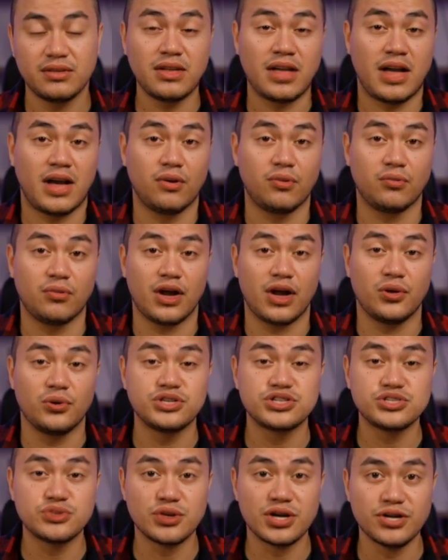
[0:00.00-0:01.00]
Now, I
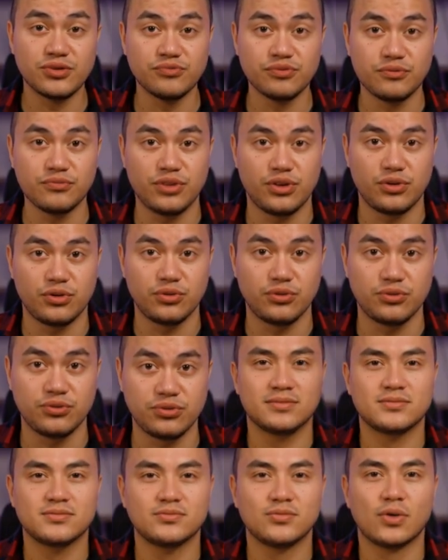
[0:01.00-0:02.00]
want to hear from you.
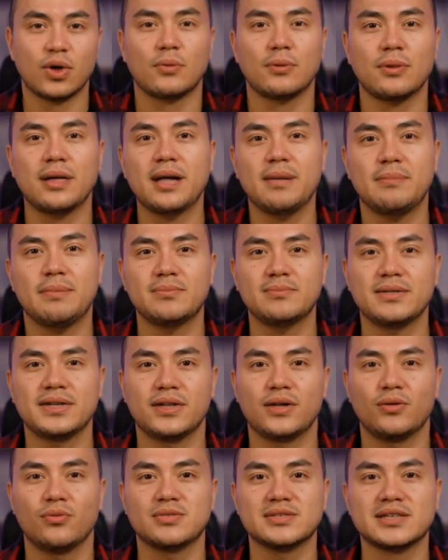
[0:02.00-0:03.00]
Drop a comment
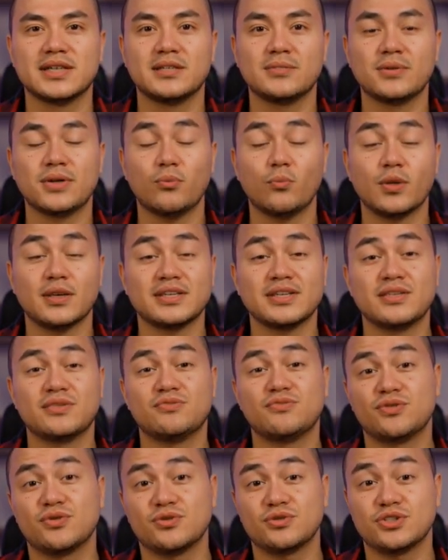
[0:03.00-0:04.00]
below and tell me what
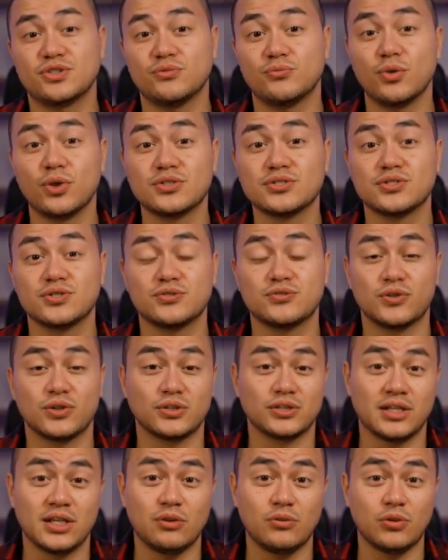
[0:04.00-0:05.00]
confused you most the
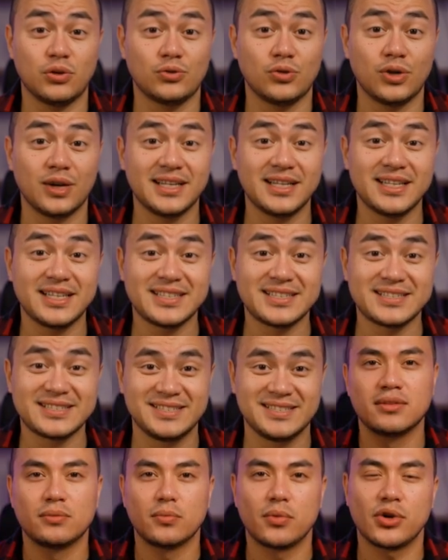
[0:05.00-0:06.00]
first time you tried Git.
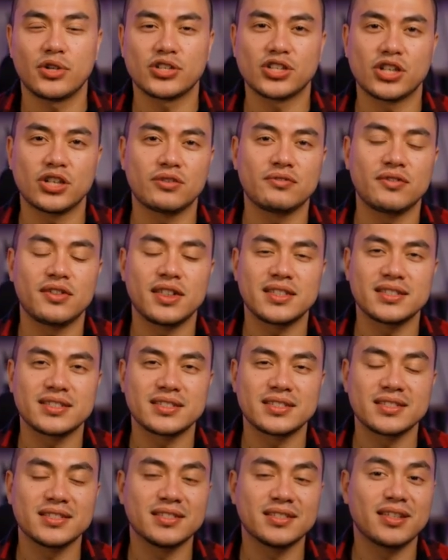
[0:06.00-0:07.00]
Merge
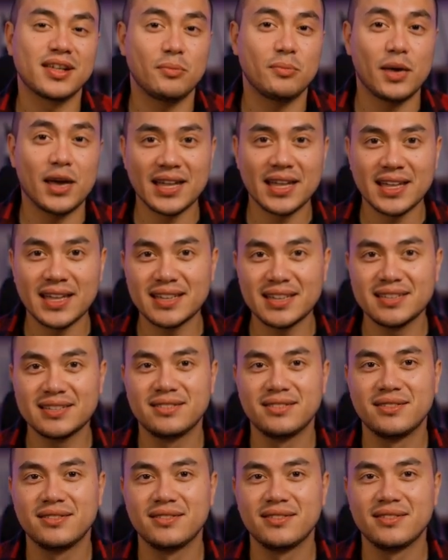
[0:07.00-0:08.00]
conflicts? The command line?
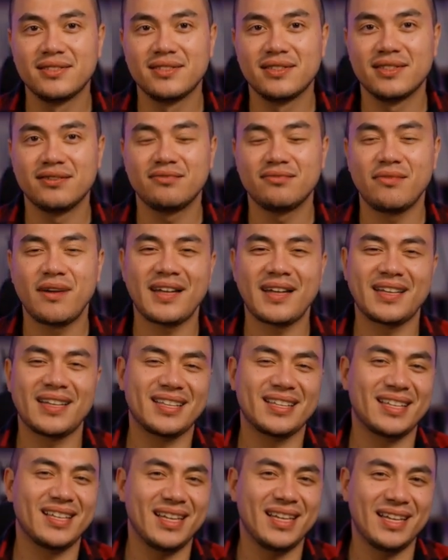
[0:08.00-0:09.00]
The fact
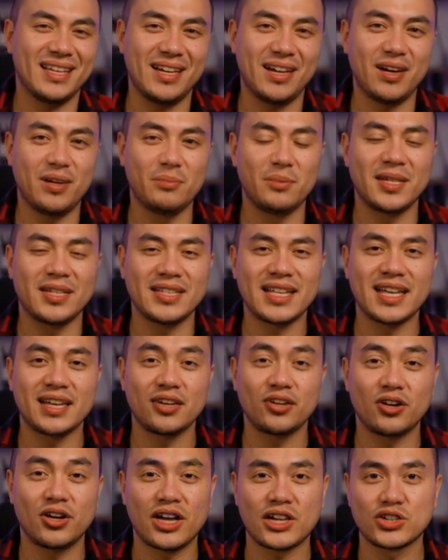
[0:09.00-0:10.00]
that GitHub and Git
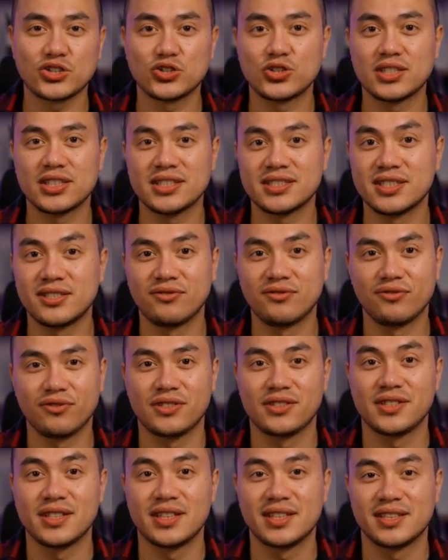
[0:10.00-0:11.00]
are actually
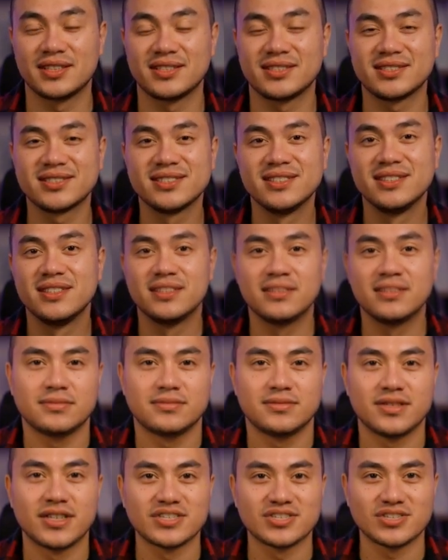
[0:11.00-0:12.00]
different things?
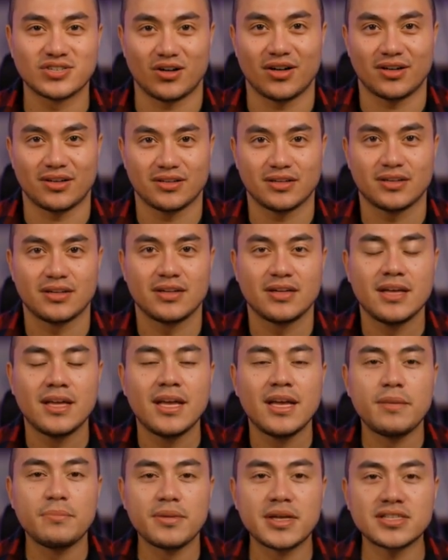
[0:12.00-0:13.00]
Let's talk.
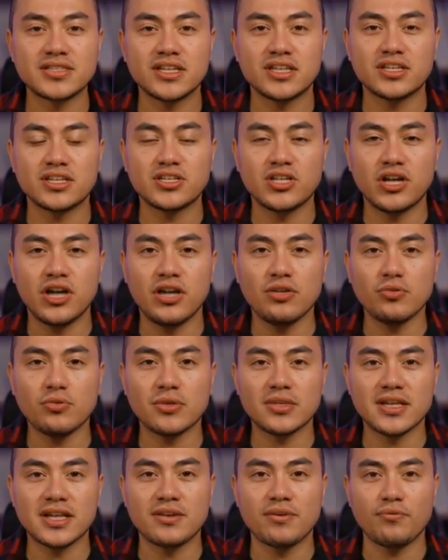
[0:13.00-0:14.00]
Because I
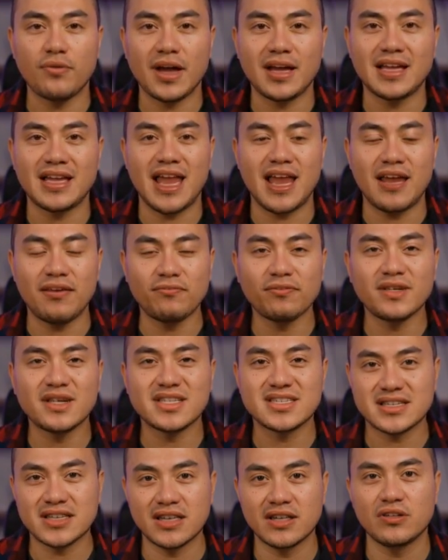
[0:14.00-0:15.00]
genuinely read every
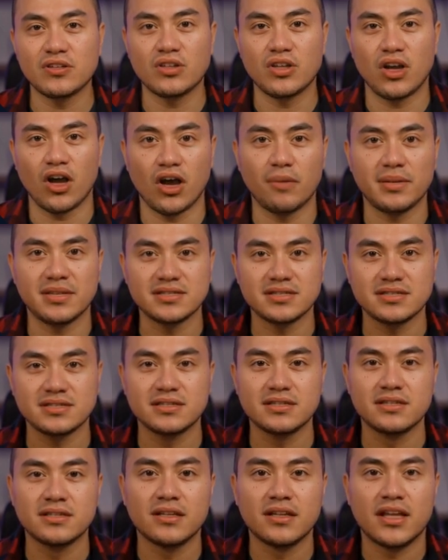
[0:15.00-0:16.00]
single comment,
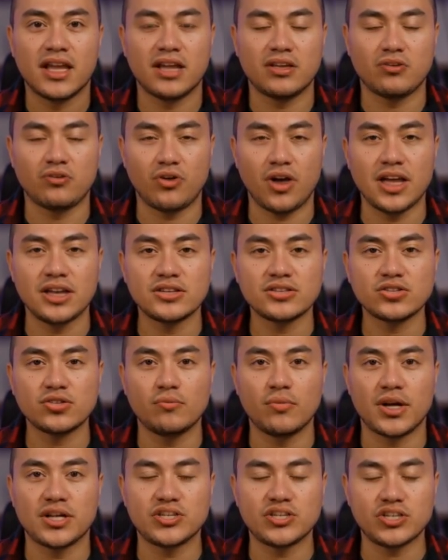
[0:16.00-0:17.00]
and your answer
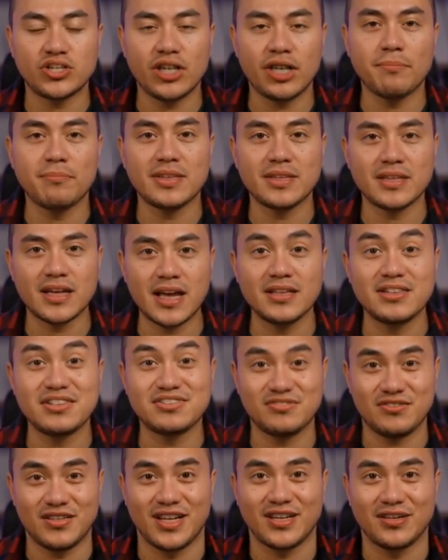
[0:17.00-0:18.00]
might shape the next
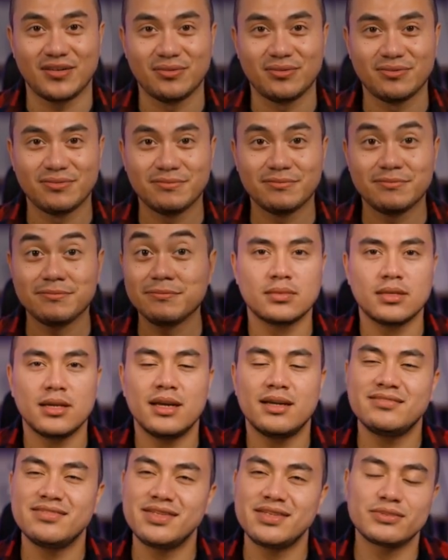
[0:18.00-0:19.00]
video.
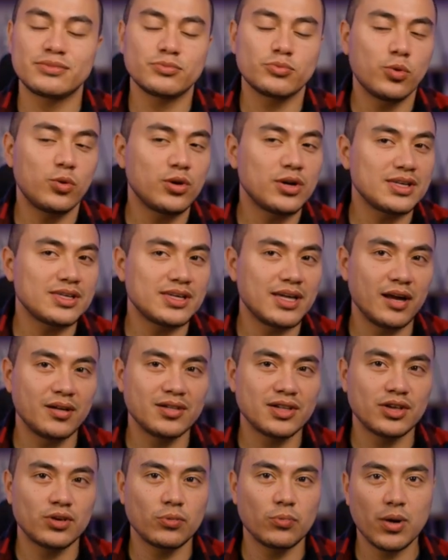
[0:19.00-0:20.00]
If this broke it
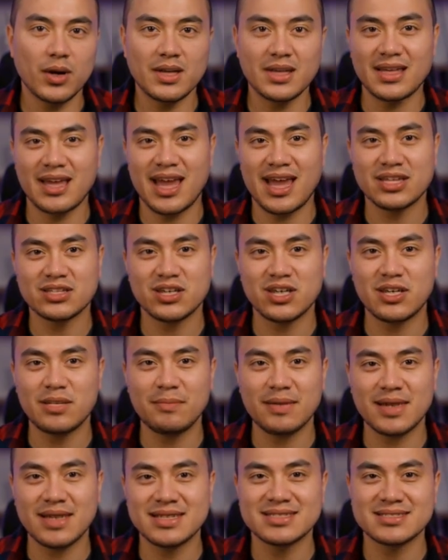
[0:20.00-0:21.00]
down in a way that actually
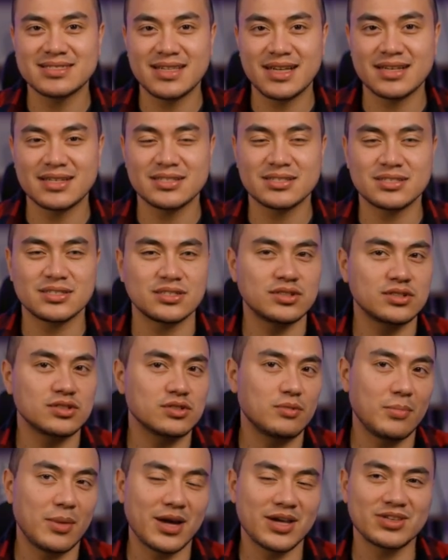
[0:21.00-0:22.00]
made sense,
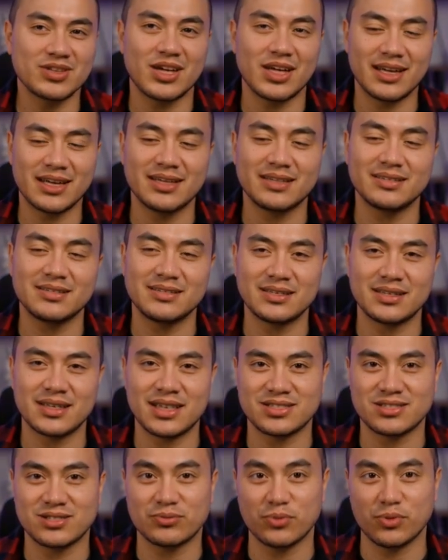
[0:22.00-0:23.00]
smash that button
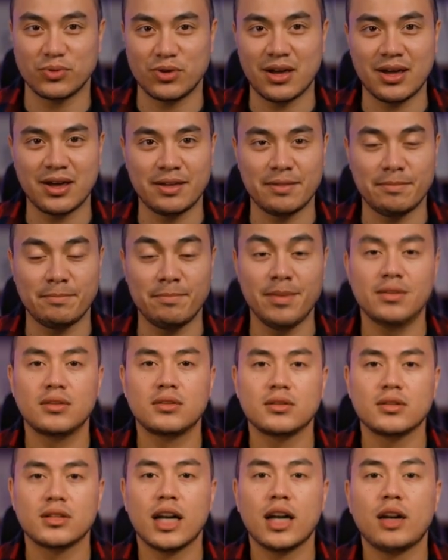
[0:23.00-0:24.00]
and subscribe.
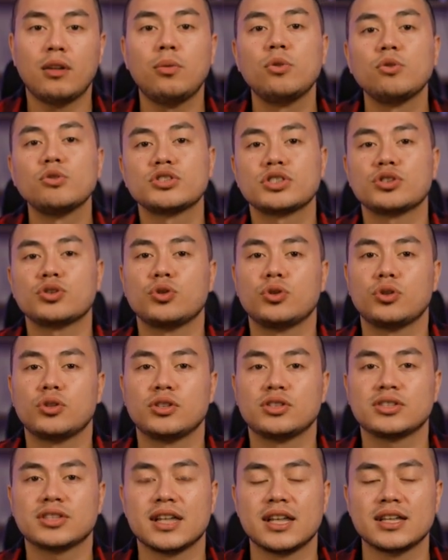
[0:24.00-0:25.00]
I post
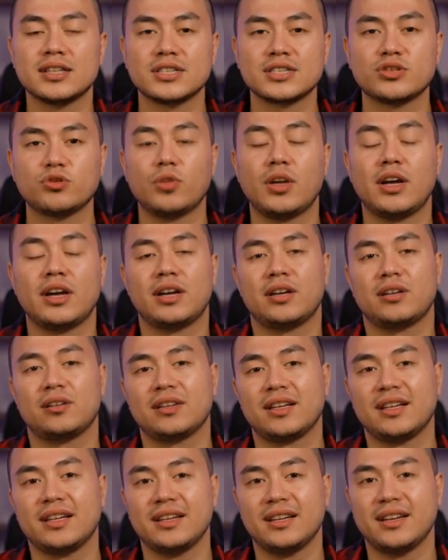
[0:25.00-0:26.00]
tutorials like this
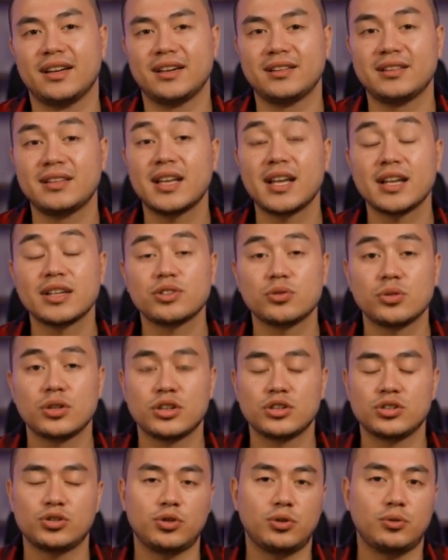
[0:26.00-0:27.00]
regularly, and the next one
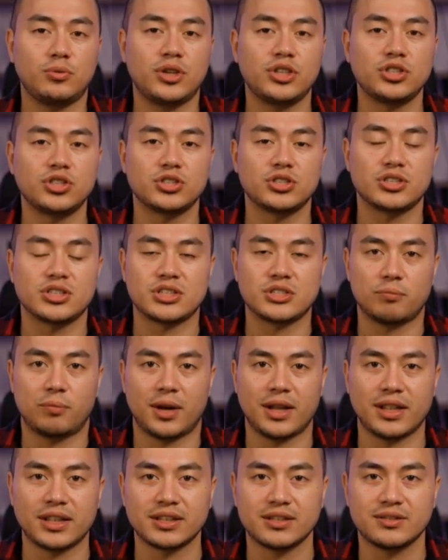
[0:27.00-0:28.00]
is going to be just as
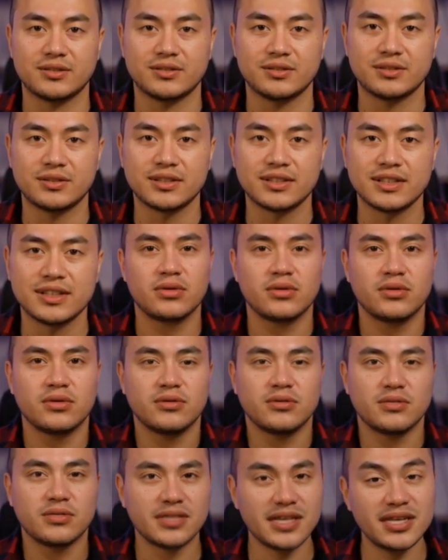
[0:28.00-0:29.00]
practical.
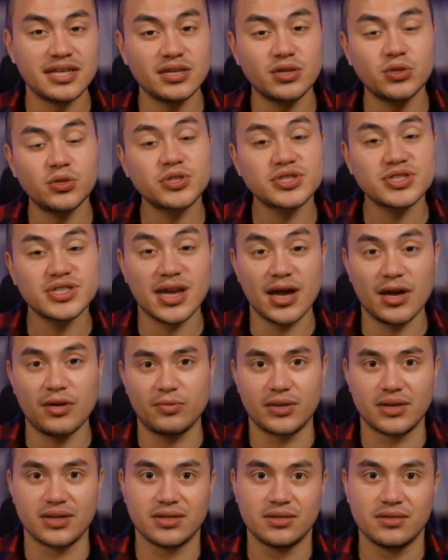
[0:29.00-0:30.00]
Git looks
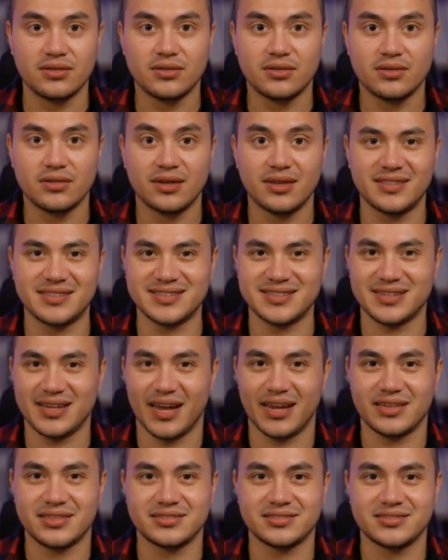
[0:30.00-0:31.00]
scary. It's
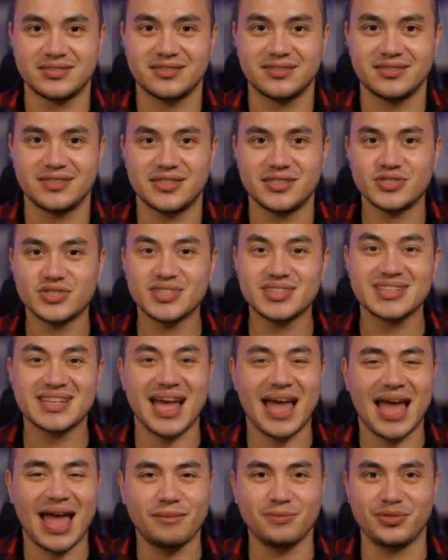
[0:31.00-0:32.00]
not. It's just a
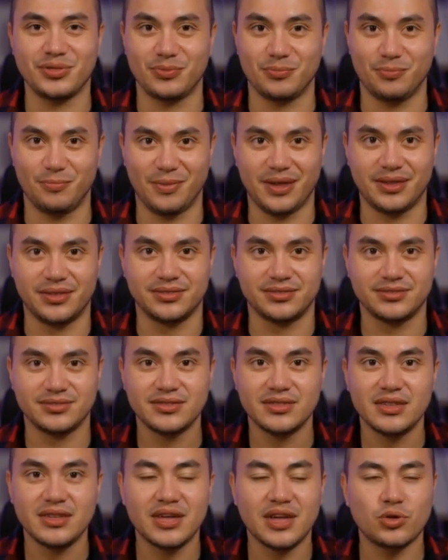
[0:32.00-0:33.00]
habit you build,
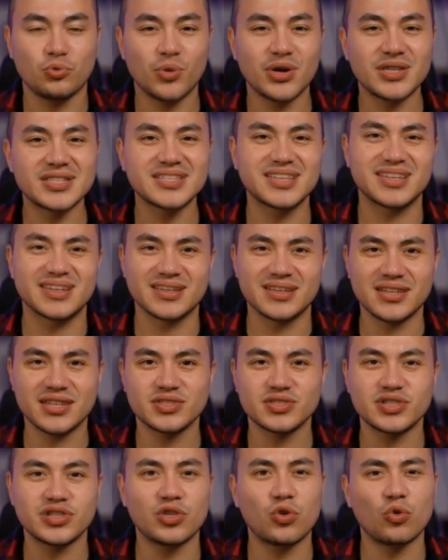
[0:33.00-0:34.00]
and once it
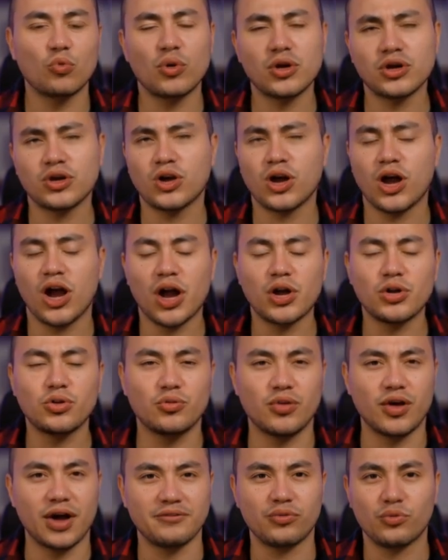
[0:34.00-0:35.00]
clicks, you'll wonder how
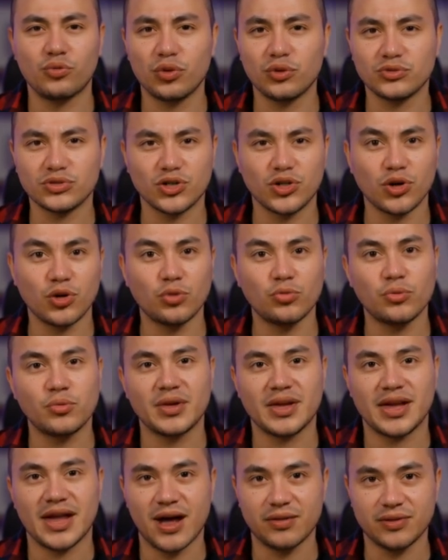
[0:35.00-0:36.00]
you ever wrote code
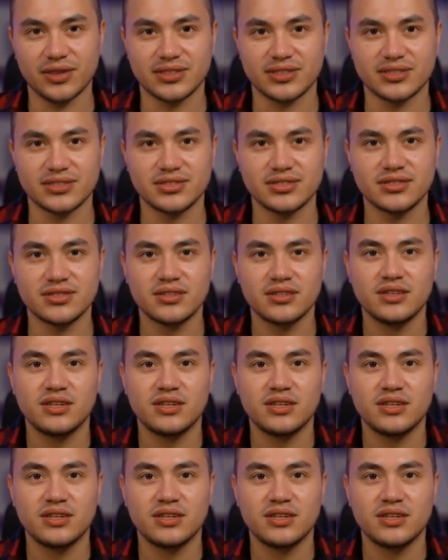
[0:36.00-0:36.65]
without it.